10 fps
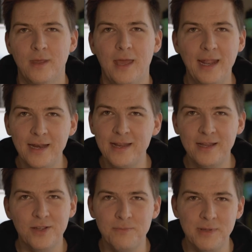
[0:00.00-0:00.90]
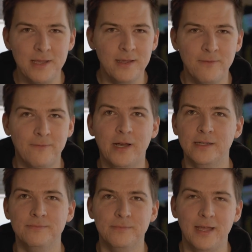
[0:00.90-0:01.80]
Editing can be
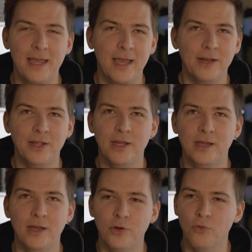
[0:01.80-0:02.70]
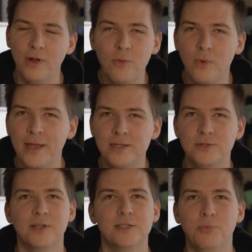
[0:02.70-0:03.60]
fun and a great way
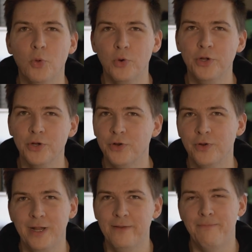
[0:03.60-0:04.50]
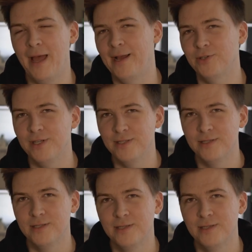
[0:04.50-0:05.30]
to explore your creative passions.